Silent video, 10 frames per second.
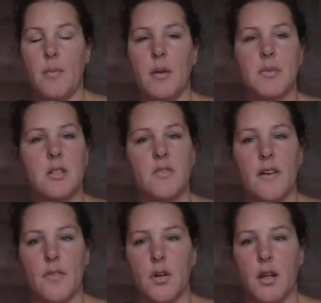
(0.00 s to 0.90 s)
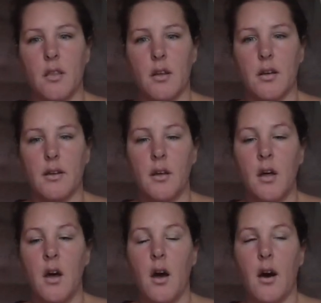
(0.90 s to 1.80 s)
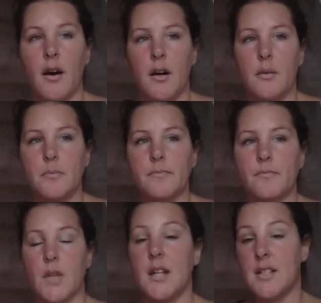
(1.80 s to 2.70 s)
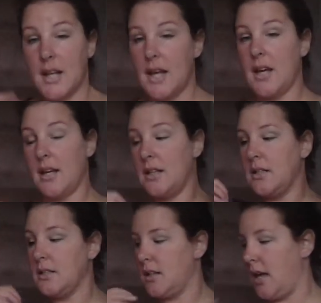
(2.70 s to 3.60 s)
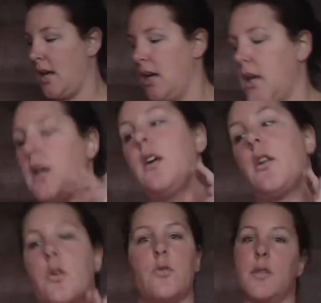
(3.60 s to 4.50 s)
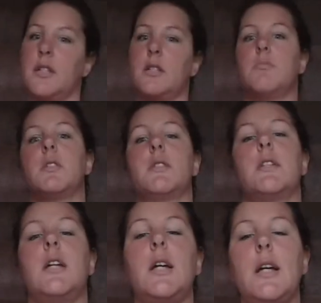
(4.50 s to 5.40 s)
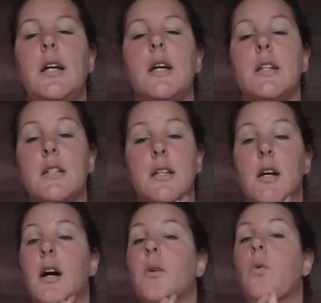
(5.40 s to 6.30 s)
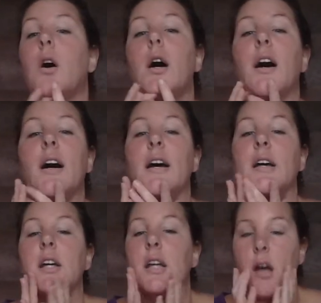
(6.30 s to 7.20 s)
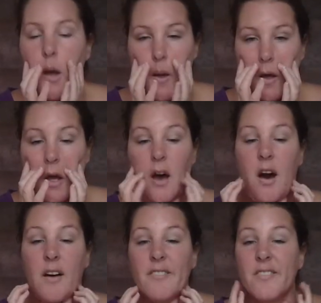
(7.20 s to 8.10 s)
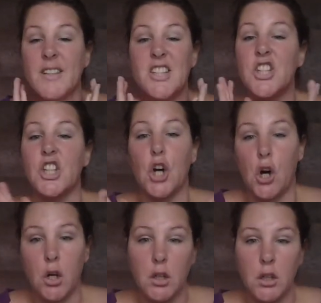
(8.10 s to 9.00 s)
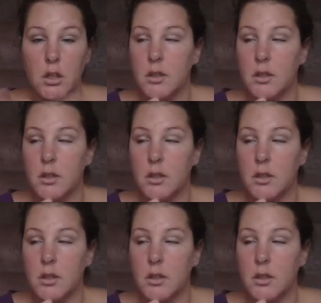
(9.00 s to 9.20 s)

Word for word: I've been up since 5:30, I think. And today is a Christmassy DIY vigil.